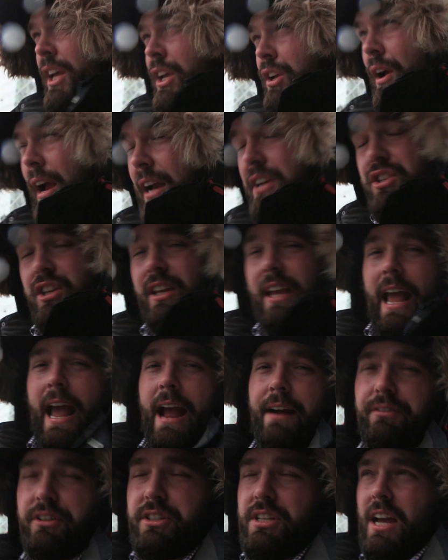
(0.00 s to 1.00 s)
you're actually
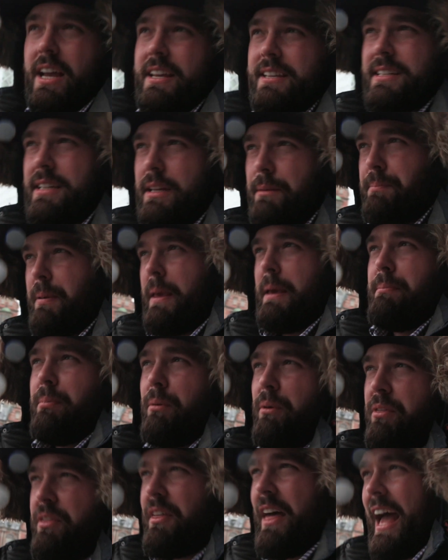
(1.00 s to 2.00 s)
advertising to
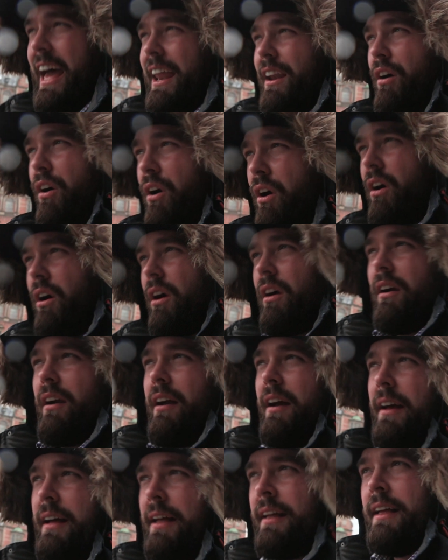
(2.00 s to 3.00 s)
people that are
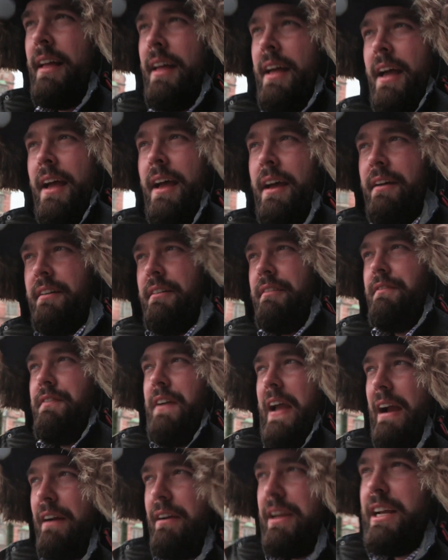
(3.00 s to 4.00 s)

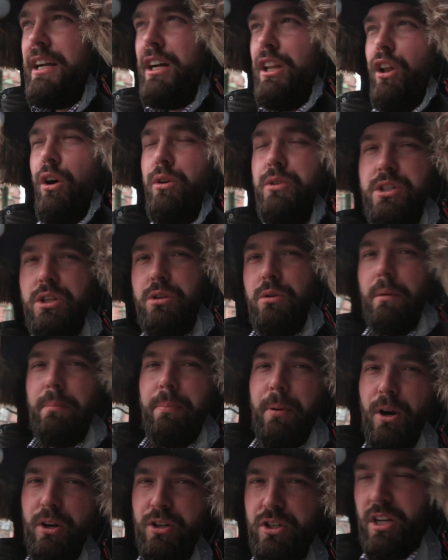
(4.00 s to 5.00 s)
very close to a
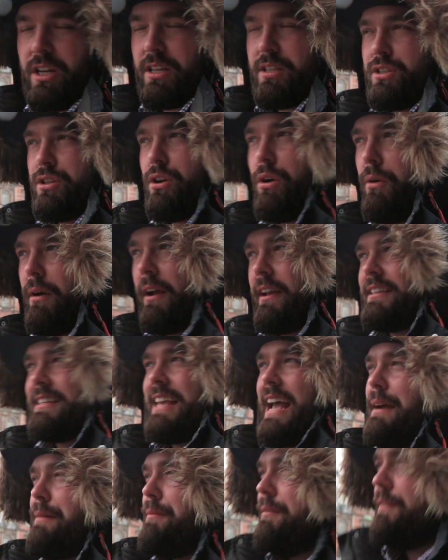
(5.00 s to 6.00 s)
purchase. So if you